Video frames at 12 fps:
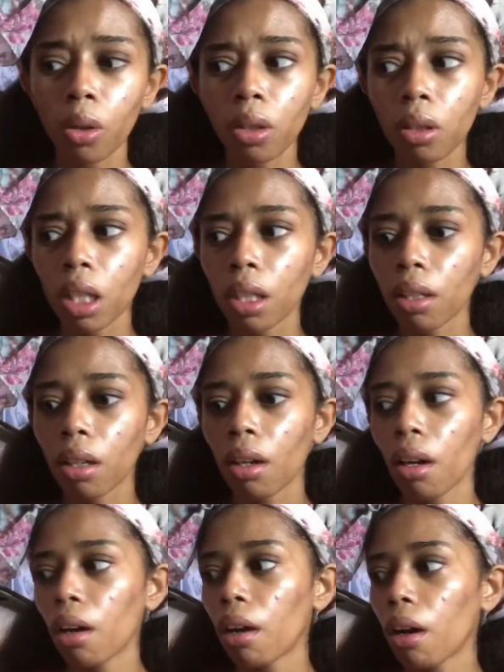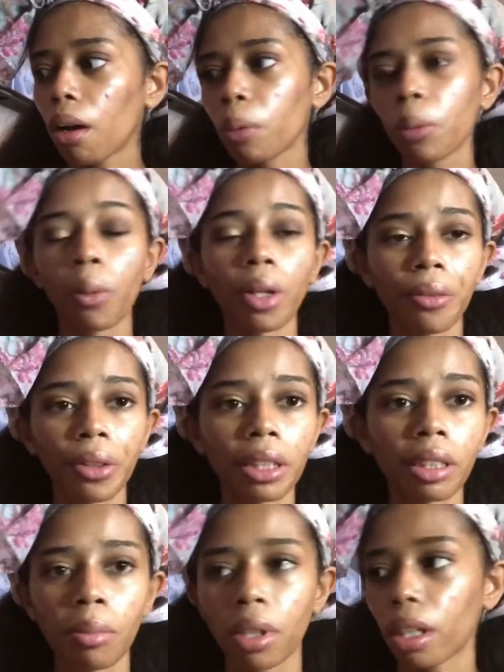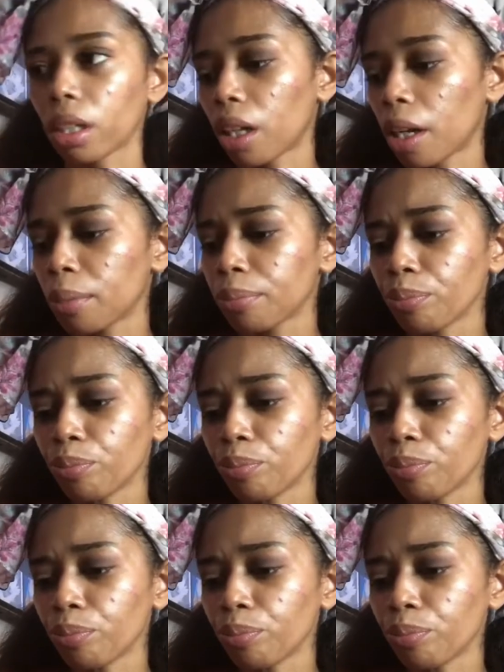unique. We won't ever get something like that.